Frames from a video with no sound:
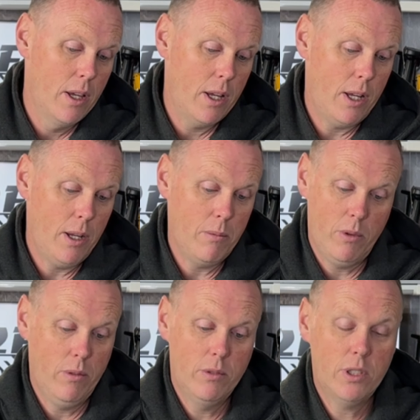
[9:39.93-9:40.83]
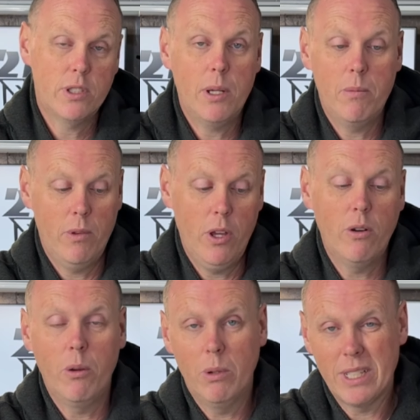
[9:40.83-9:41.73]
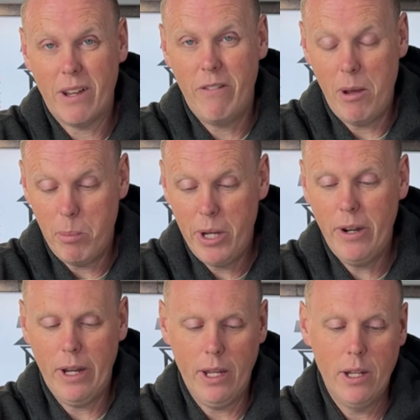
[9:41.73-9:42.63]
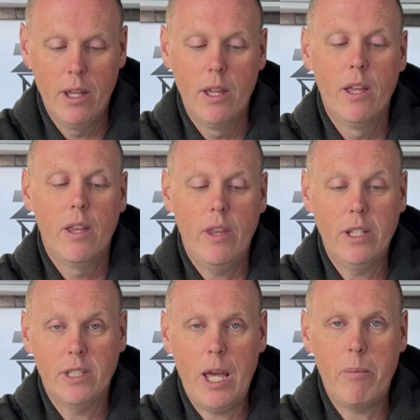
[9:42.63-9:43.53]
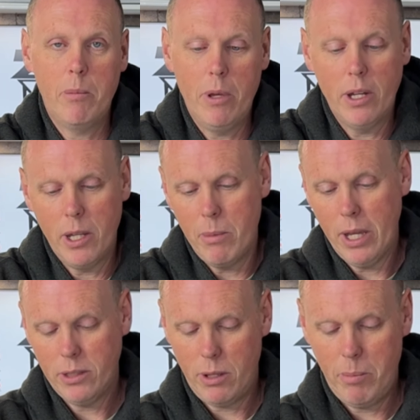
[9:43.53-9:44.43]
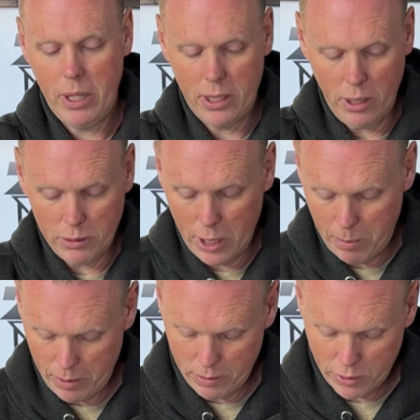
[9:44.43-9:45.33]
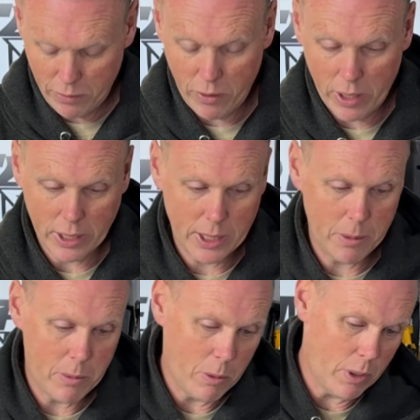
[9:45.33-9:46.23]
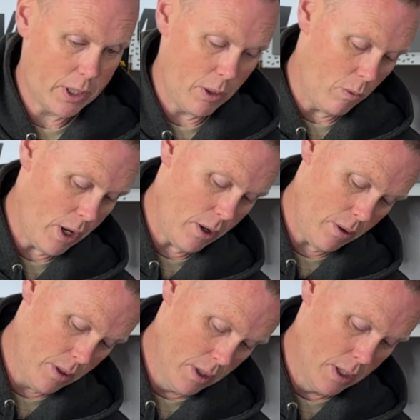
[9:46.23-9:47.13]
or just some of the only ones I could find, period. They just happened to be on eBay. So I picked those up, and so far they seem to be working well.